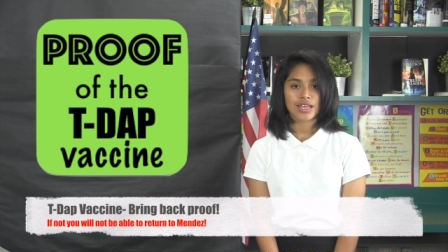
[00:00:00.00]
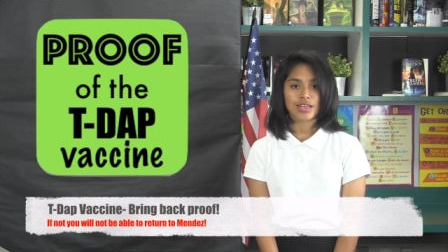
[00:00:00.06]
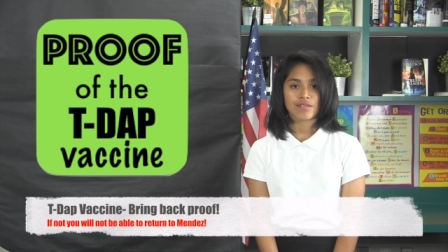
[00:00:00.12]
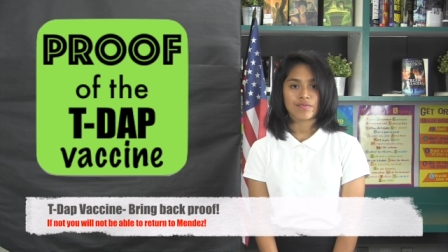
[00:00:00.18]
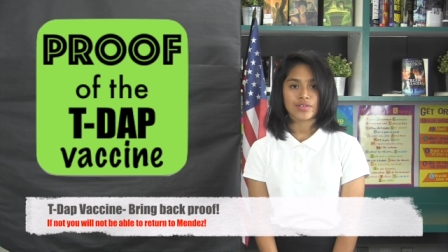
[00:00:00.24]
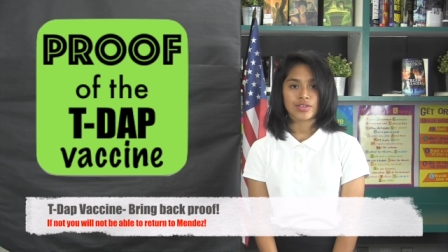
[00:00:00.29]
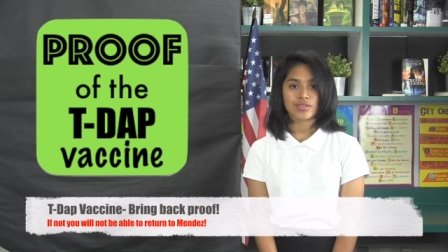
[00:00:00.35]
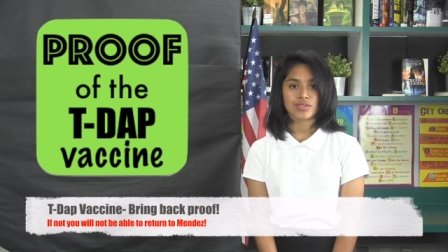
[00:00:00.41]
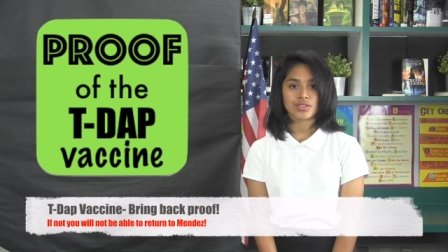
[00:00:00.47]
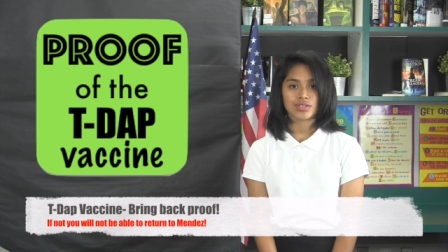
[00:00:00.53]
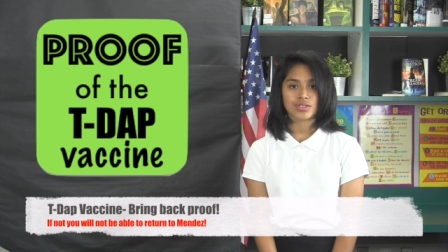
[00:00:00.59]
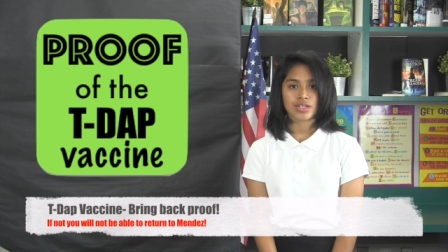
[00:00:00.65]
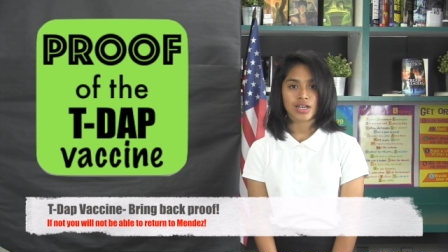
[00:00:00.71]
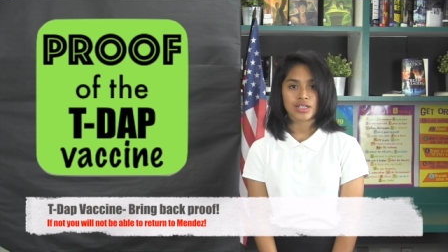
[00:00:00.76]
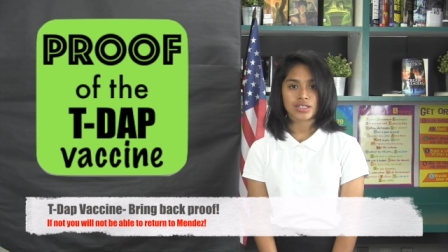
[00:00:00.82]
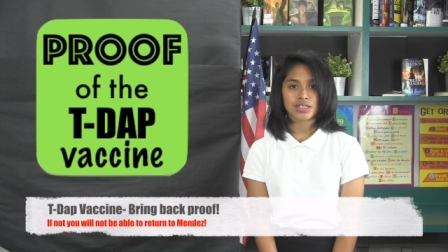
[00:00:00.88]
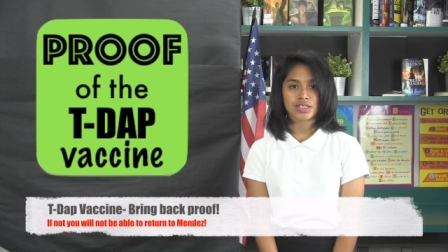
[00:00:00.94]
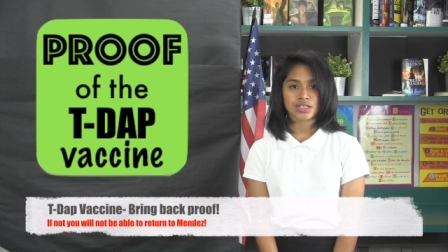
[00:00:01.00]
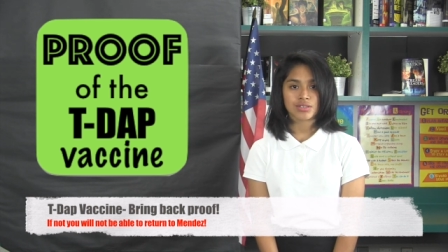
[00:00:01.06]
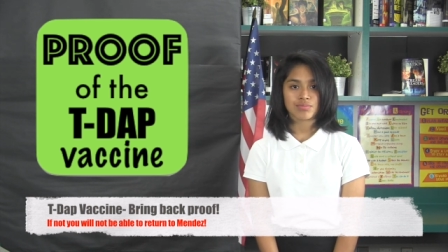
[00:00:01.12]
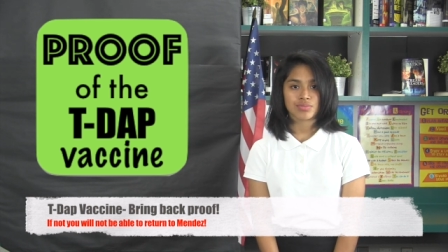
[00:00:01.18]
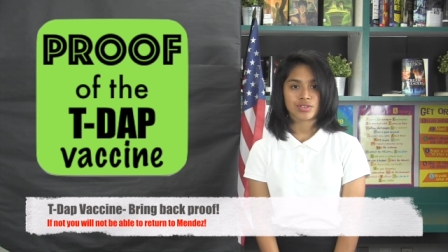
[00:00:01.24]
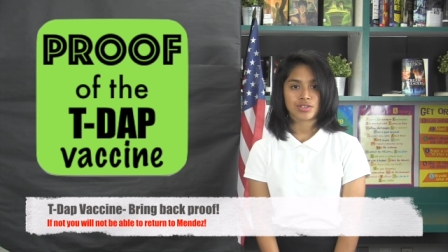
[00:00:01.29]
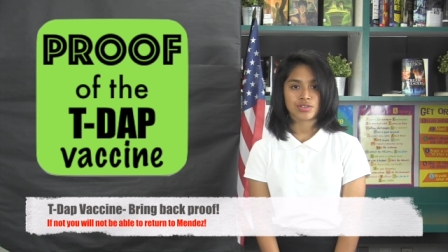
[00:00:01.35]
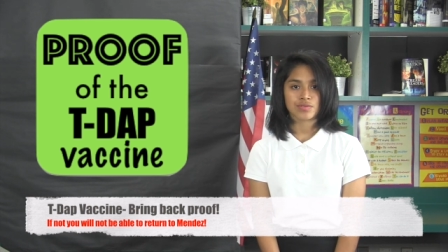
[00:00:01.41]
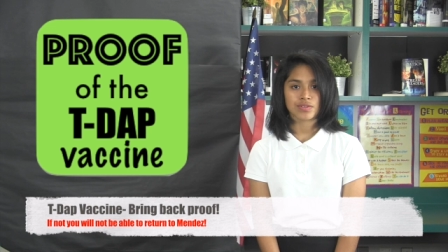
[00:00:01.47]
If you do not turn
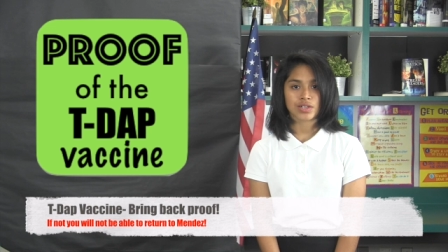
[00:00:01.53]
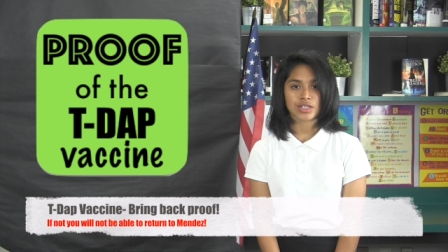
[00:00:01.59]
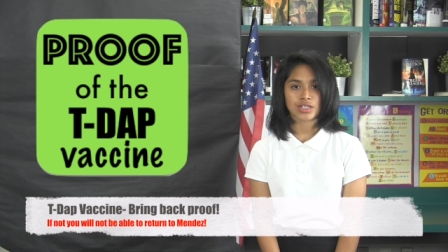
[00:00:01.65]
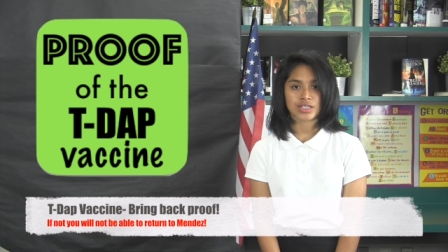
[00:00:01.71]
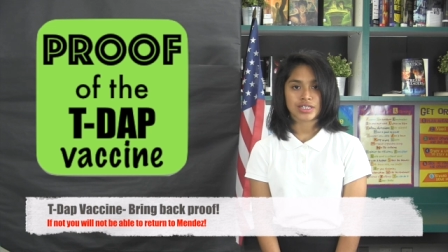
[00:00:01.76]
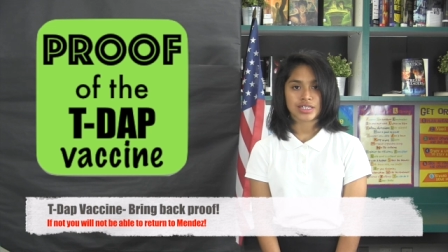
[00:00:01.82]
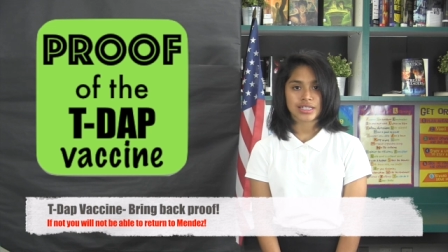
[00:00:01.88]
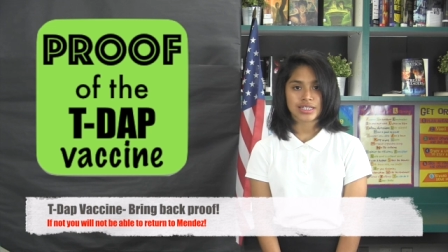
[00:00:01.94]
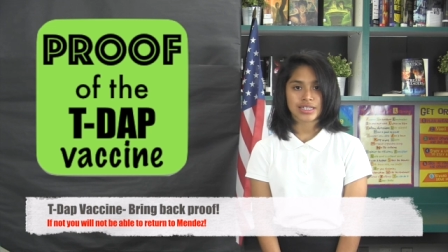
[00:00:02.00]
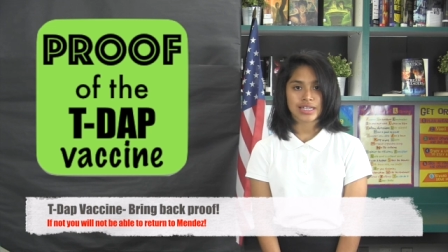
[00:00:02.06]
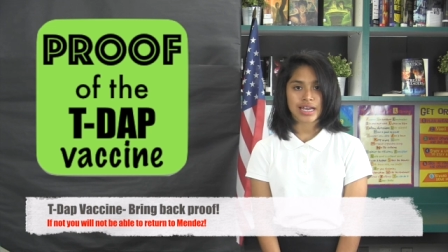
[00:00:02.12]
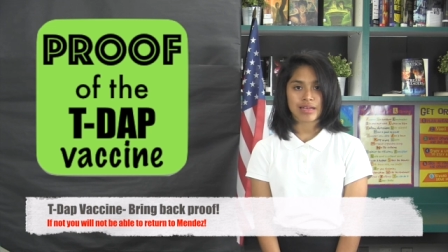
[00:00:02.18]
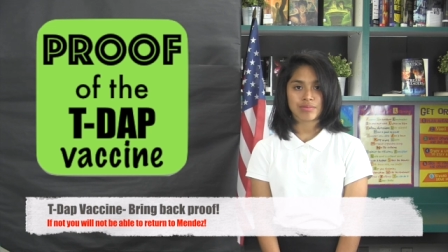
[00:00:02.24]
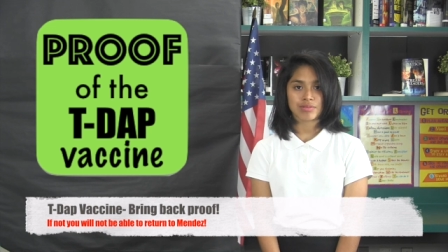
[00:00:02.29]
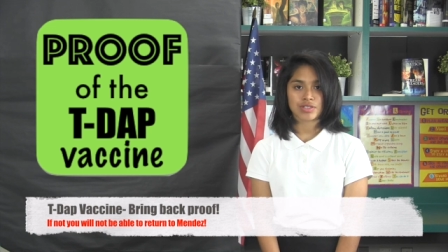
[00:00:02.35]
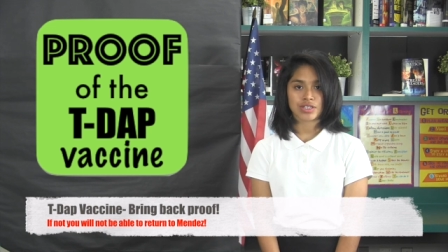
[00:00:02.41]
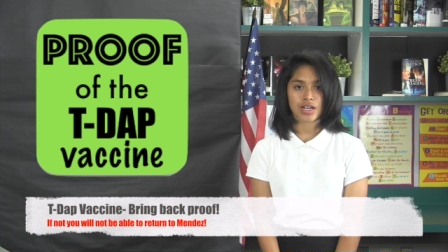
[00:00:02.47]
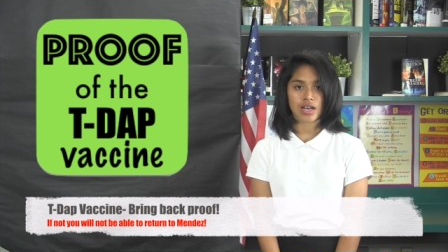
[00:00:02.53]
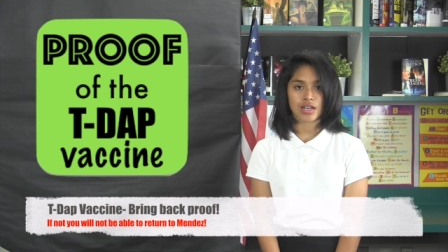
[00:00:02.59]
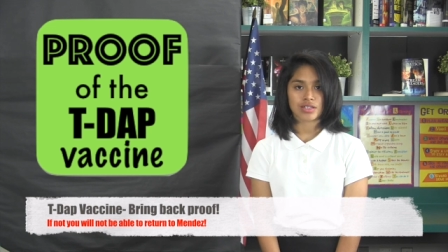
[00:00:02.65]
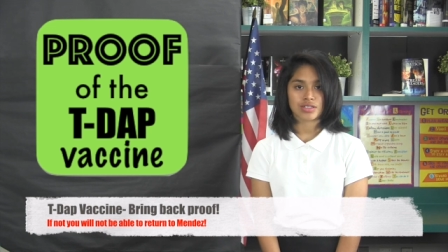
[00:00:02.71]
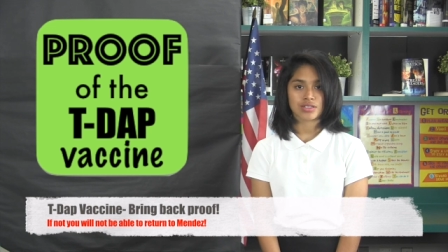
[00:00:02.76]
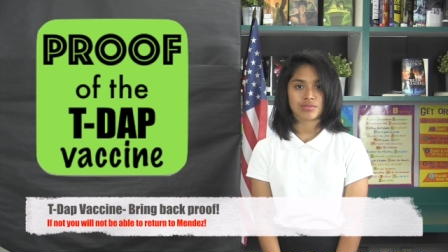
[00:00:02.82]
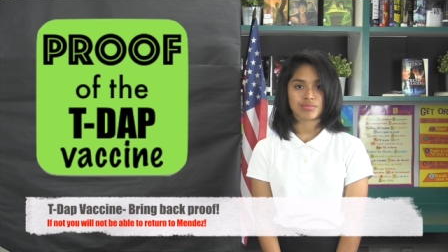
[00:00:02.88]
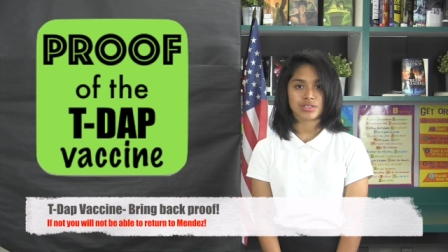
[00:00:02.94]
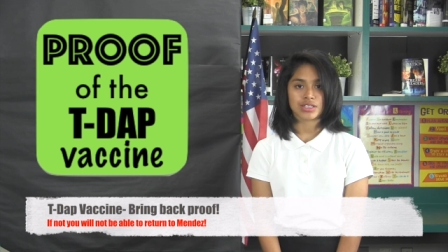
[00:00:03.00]
in proof on your Tdap
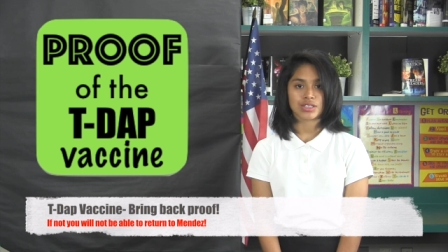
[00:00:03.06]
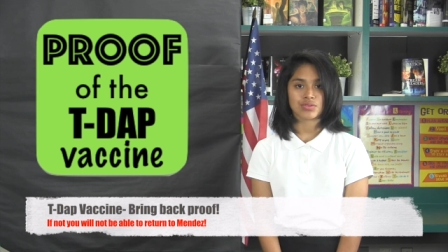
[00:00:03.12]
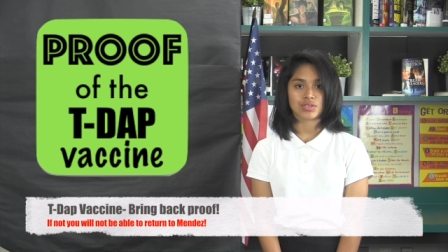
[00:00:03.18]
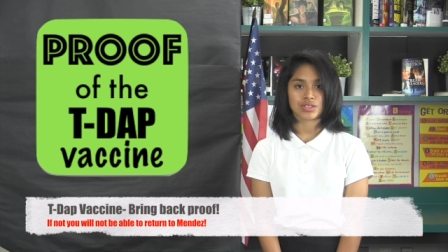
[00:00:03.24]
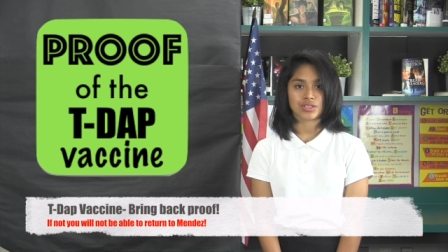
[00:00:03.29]
shot to Ms.